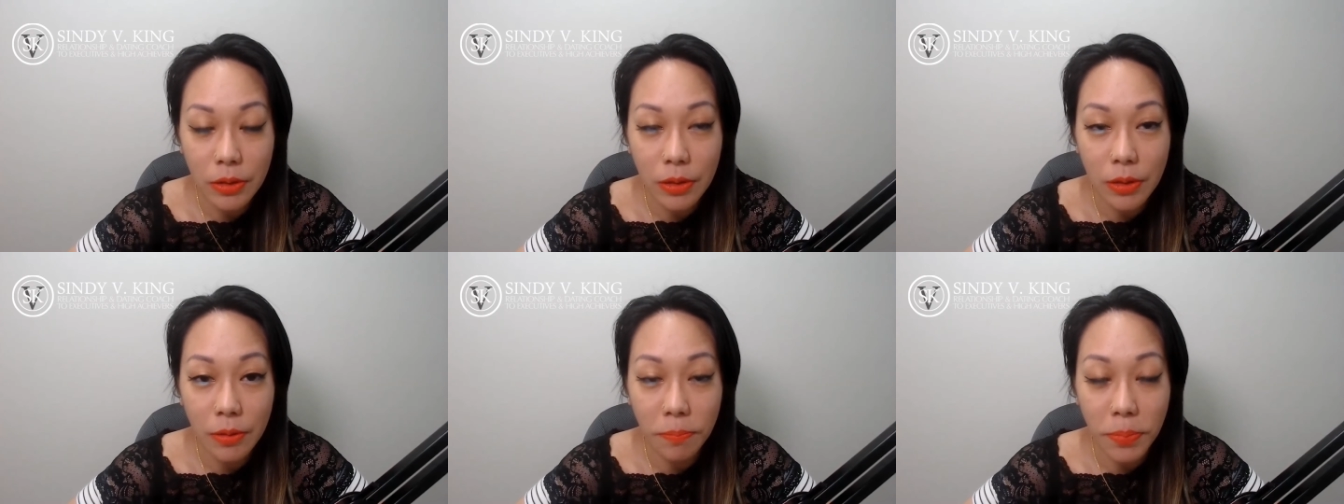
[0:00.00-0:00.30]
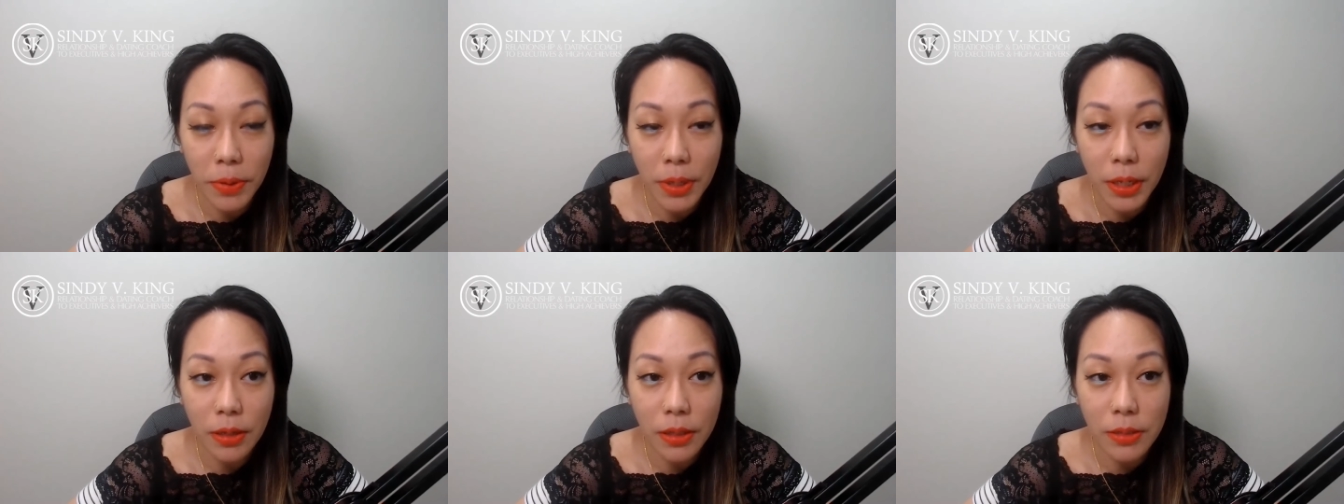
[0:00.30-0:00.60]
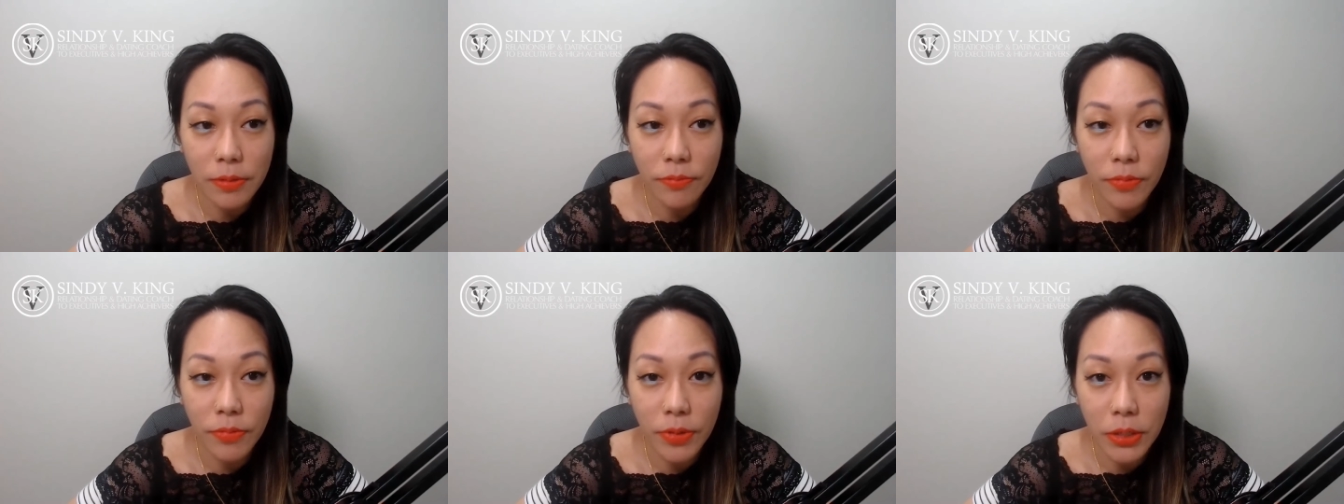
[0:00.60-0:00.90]
the
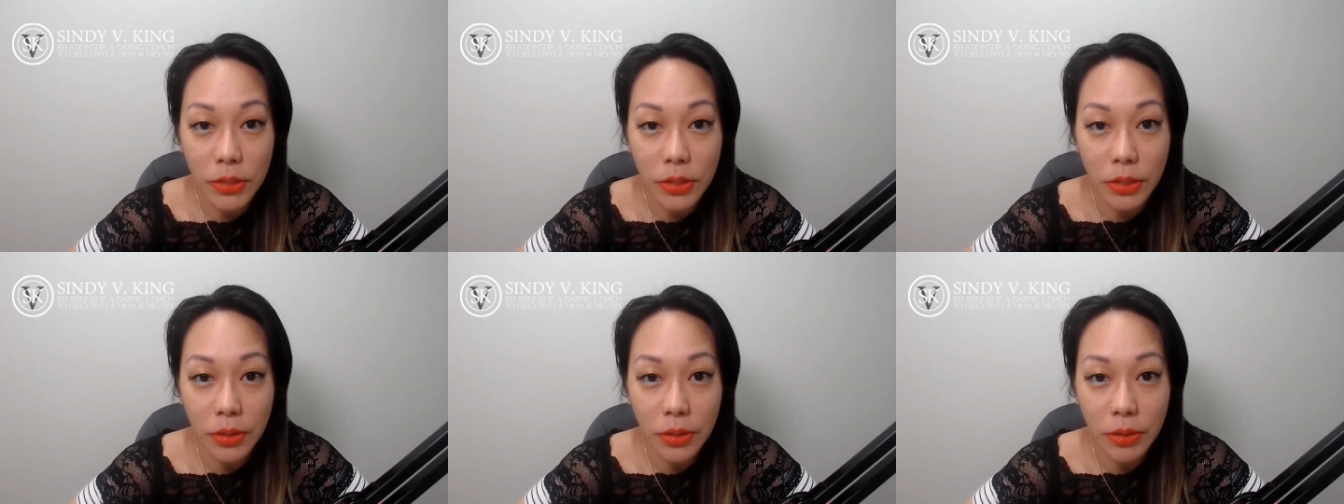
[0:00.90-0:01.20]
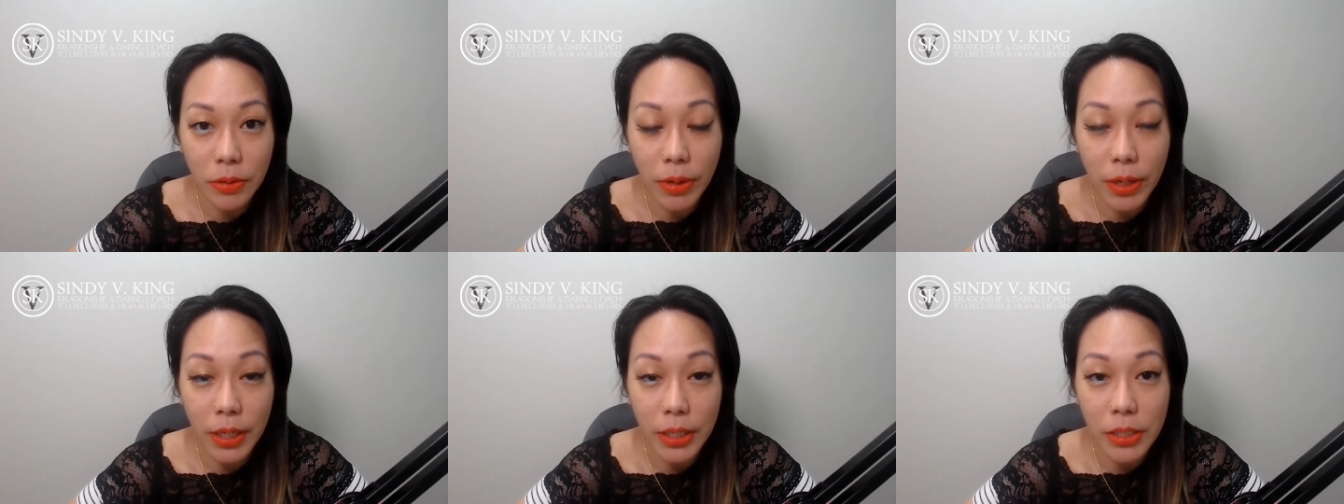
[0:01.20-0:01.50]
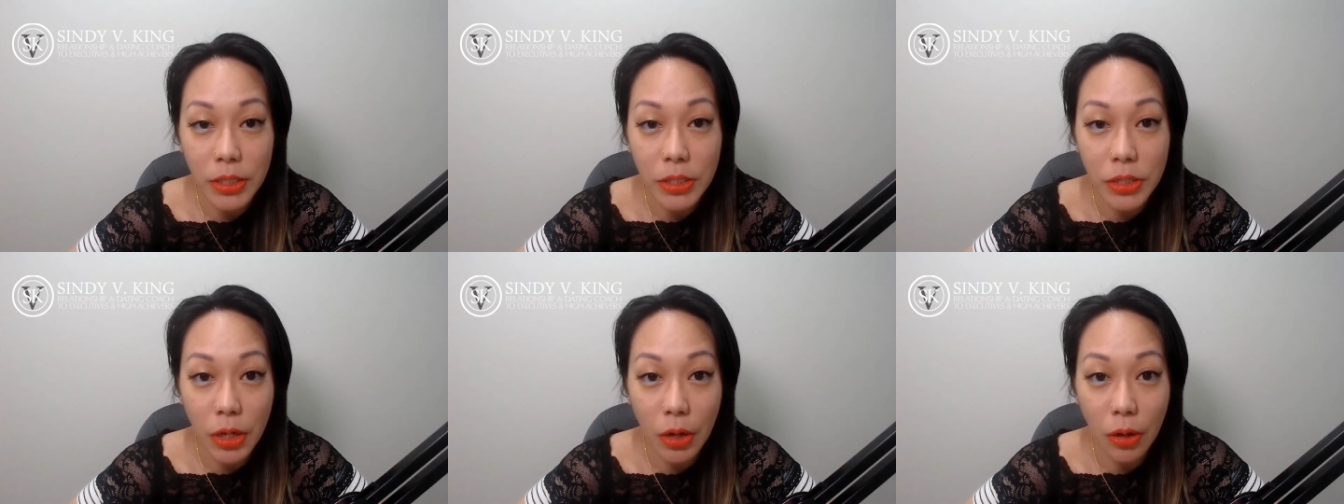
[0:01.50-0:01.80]
biggest veto
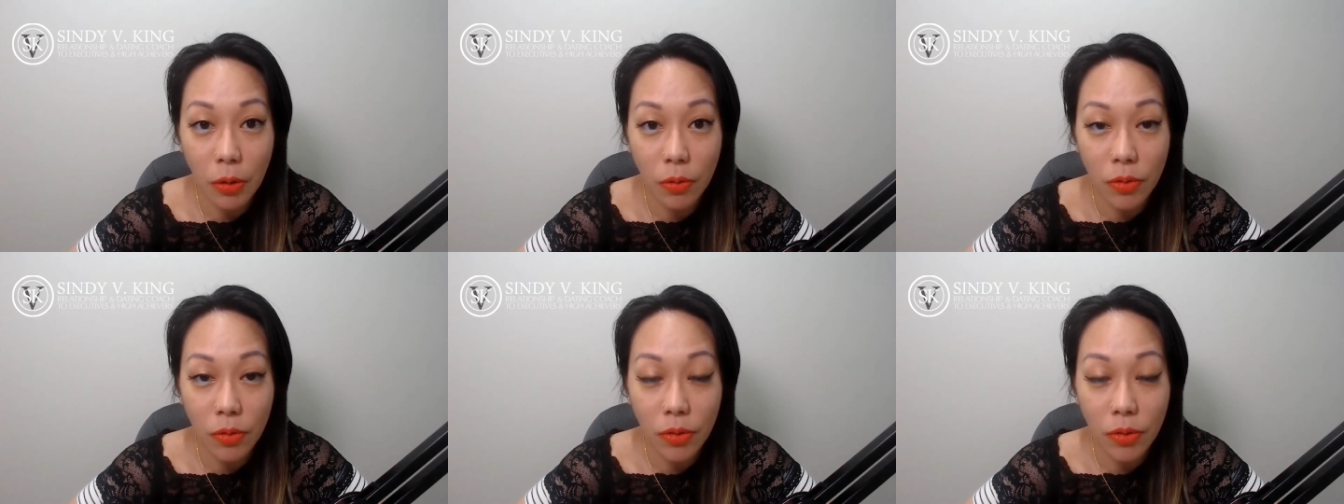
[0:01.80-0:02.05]
is no.